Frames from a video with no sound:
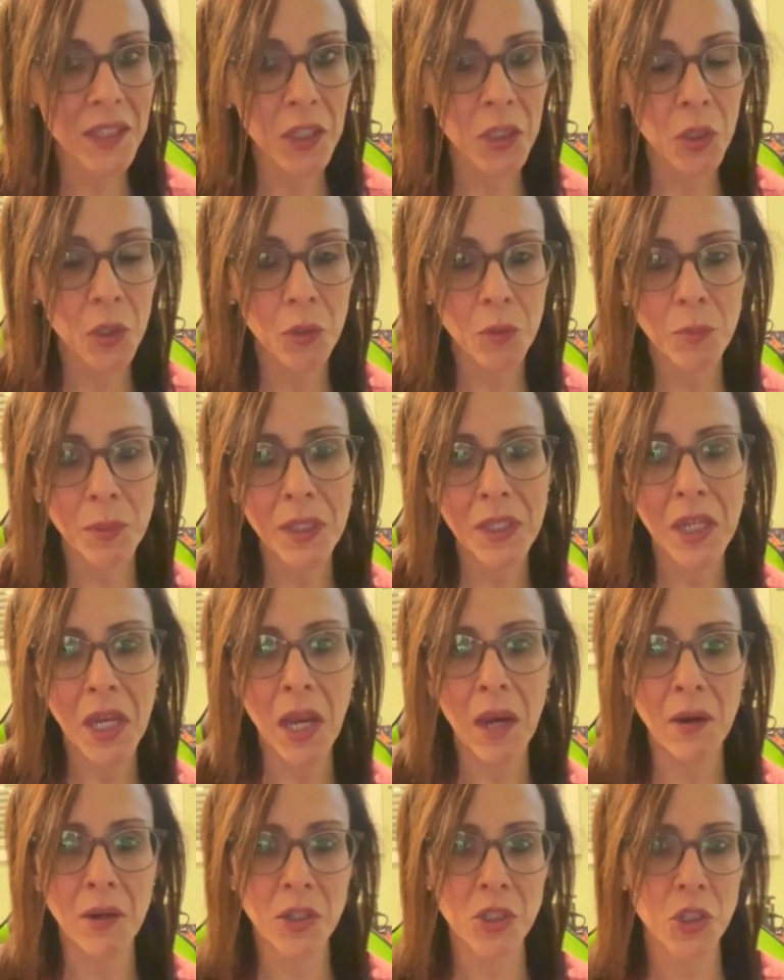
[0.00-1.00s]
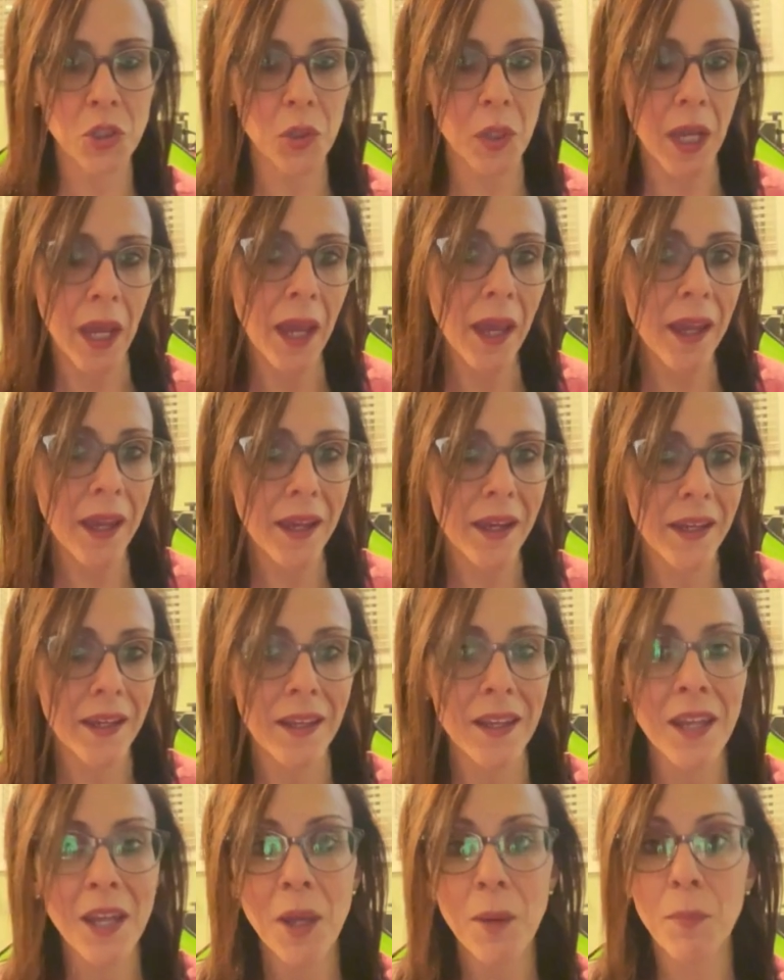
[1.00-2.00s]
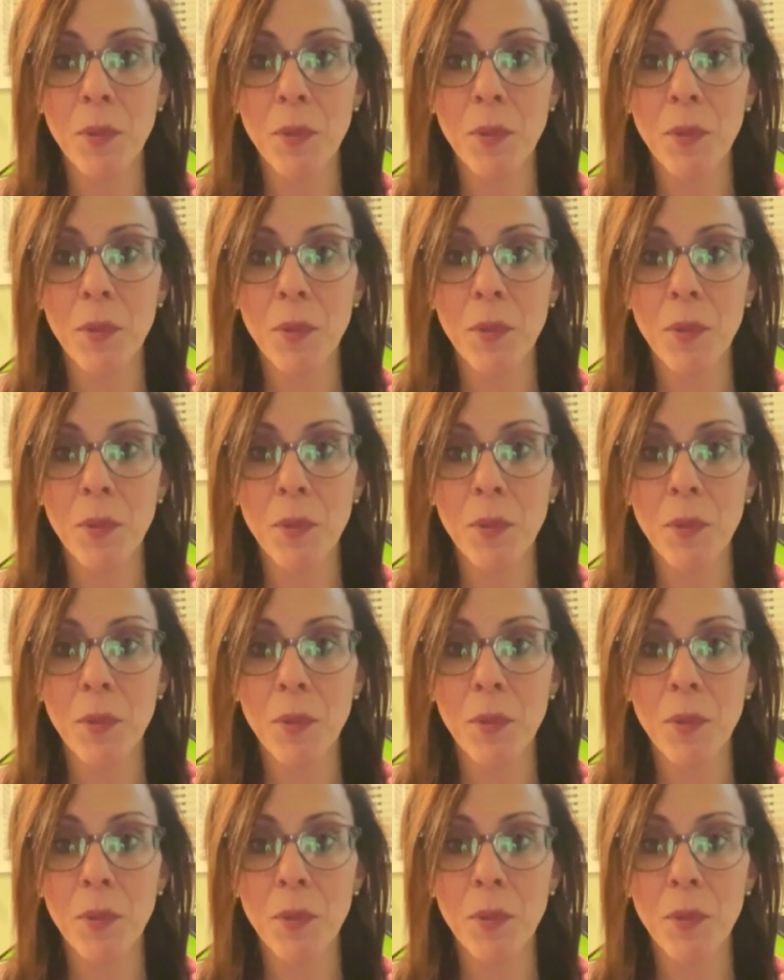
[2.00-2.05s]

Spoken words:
it could be character A,